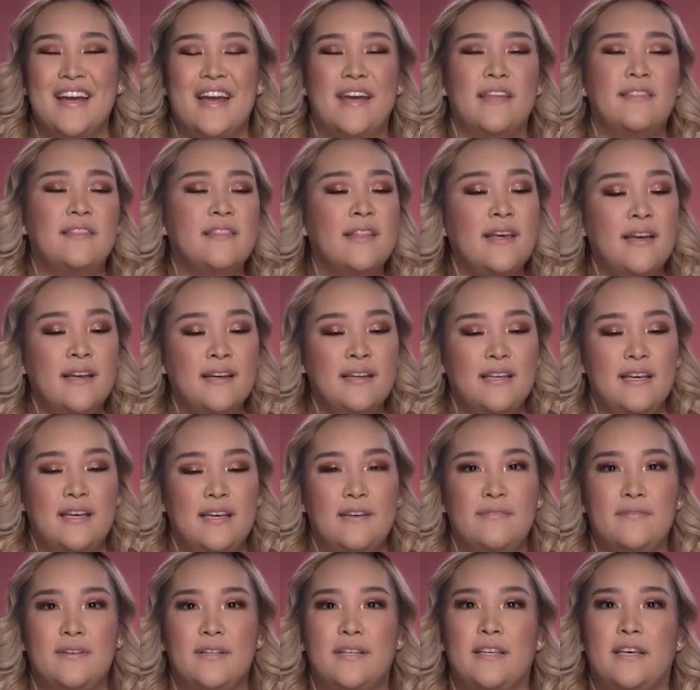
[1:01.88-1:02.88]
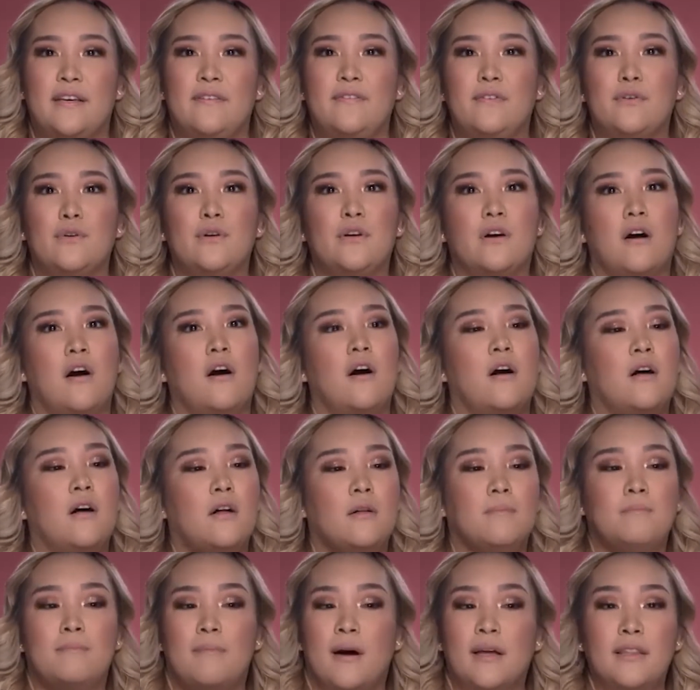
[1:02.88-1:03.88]
and then even give you a
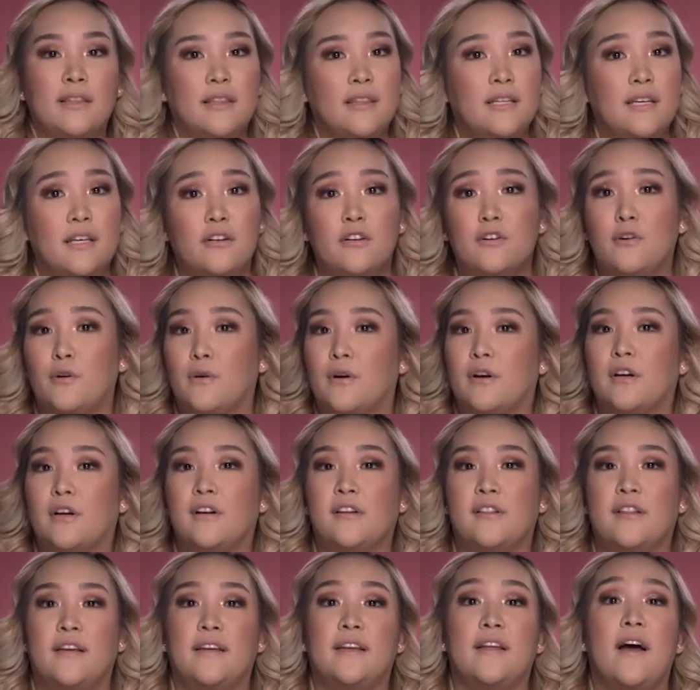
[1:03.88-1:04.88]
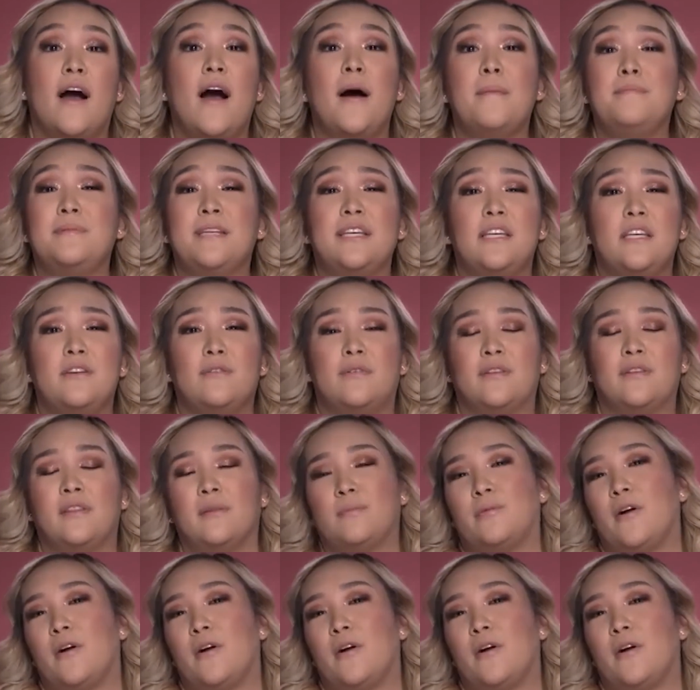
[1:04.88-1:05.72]
call monthly or quarterly to update you on the